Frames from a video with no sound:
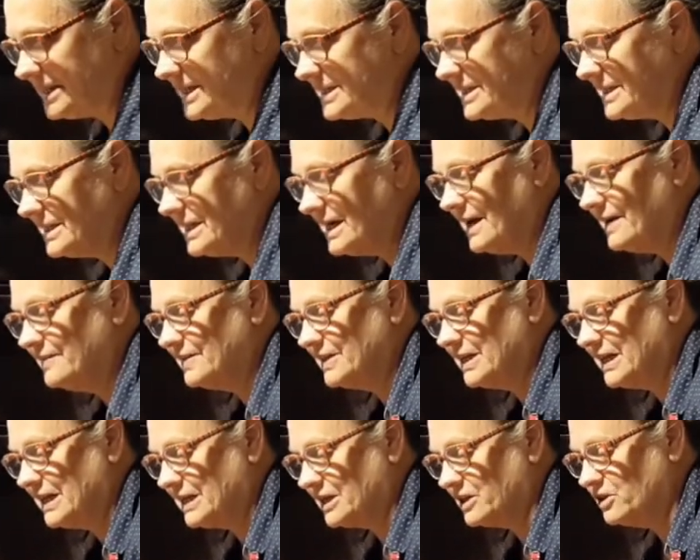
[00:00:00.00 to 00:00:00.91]
this in the oven,
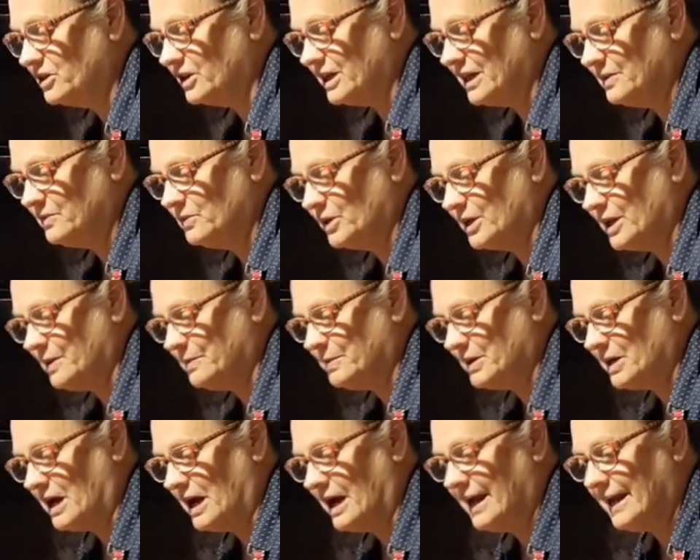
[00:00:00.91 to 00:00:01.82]
get it cooking. We'll keep
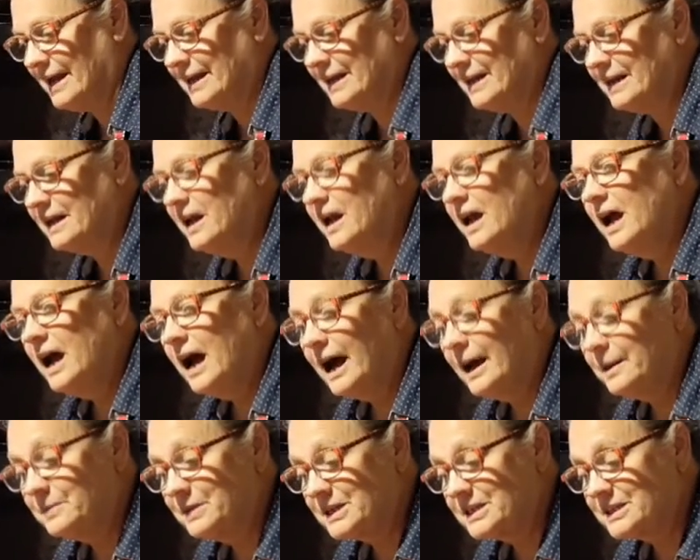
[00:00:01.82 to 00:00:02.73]
an eye on it.
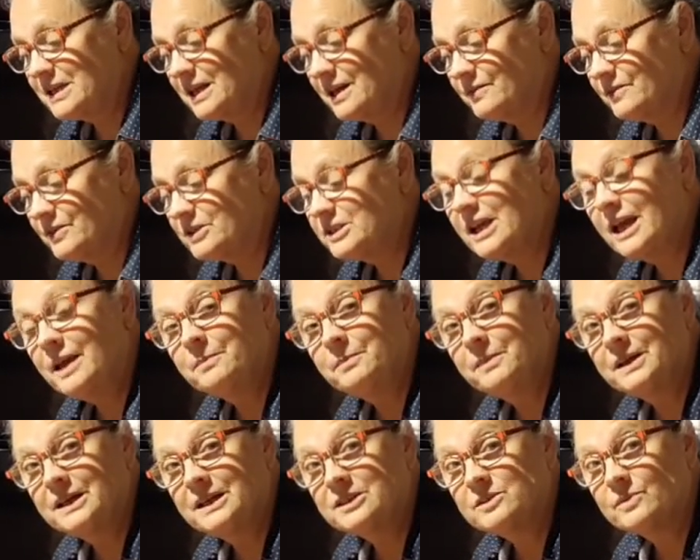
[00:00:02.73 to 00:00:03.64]
I'm going to set it for 10
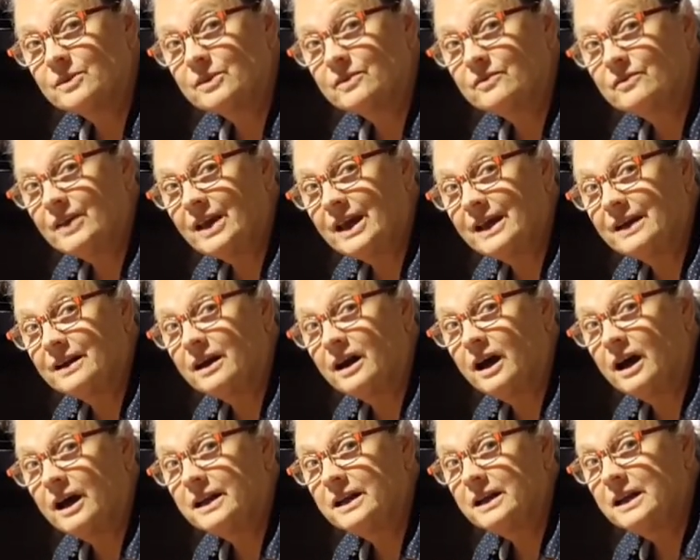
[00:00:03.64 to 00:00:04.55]
minutes with the fan
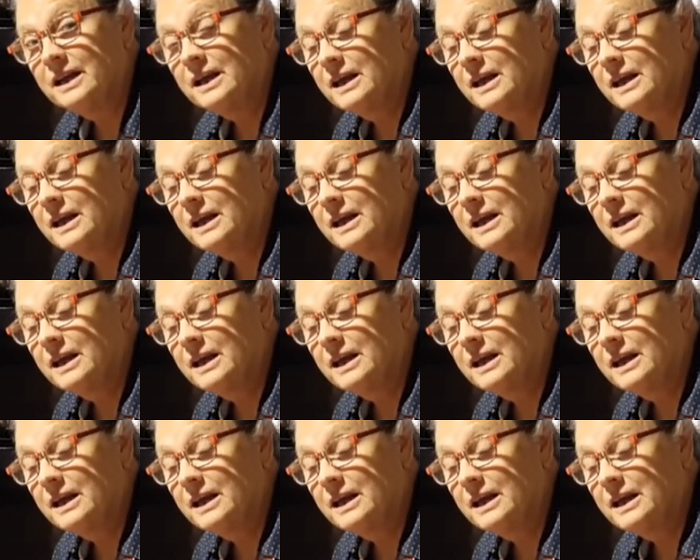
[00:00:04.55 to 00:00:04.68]
on,